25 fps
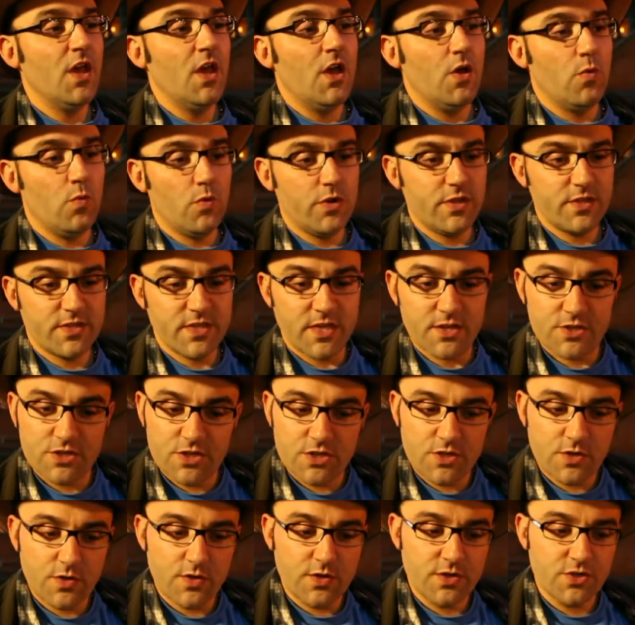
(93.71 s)
And what it's actually
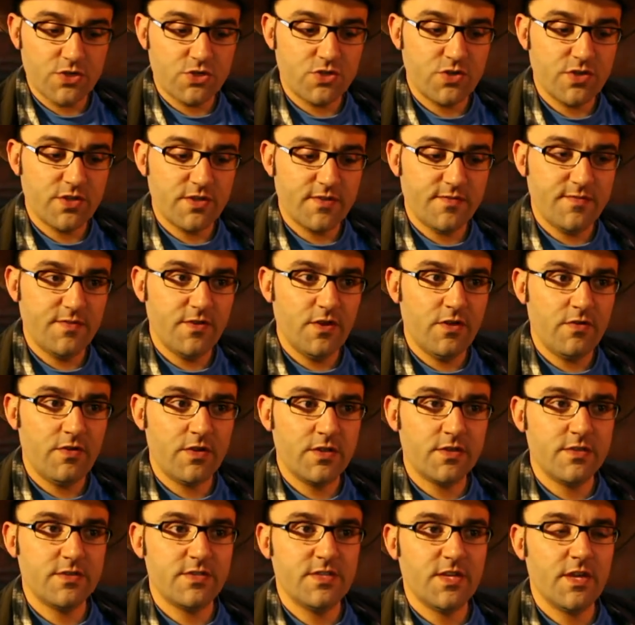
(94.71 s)
doing is transferring
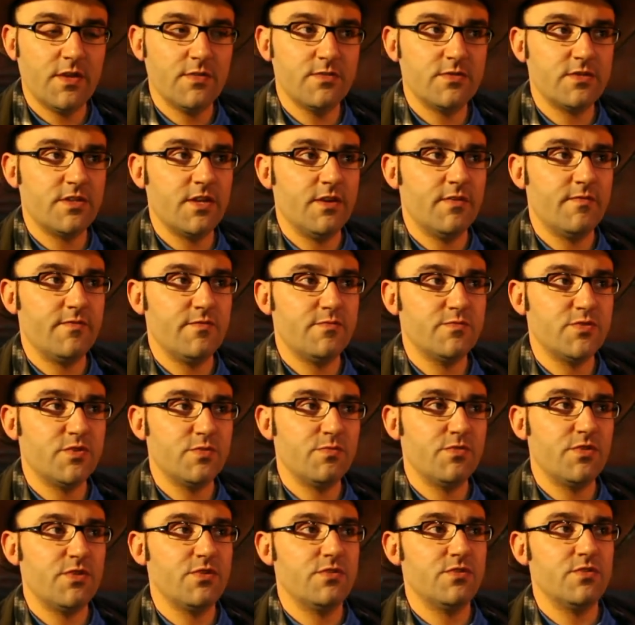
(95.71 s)
the sounds down from
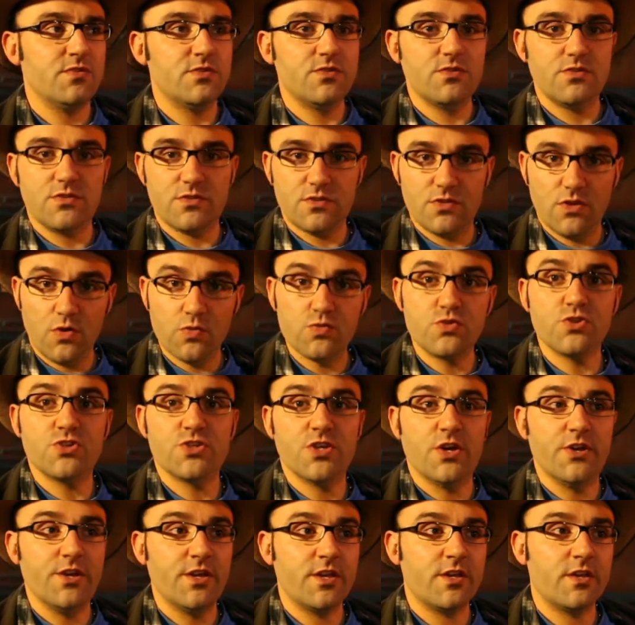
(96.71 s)
something
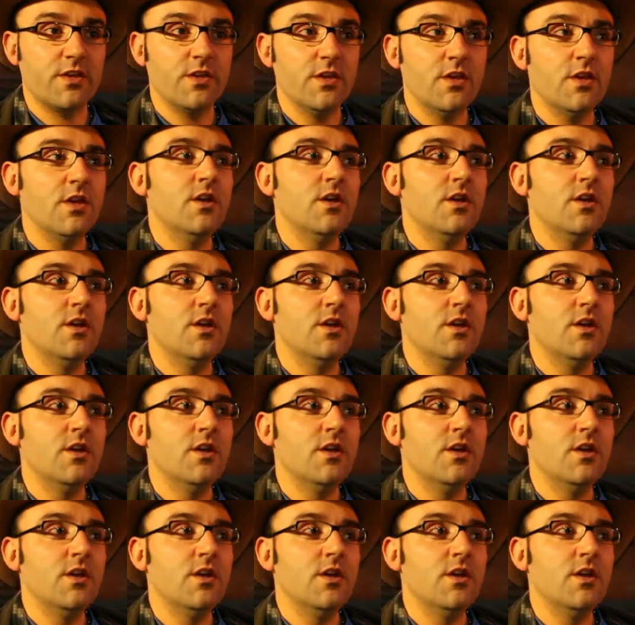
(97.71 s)
ultrasonic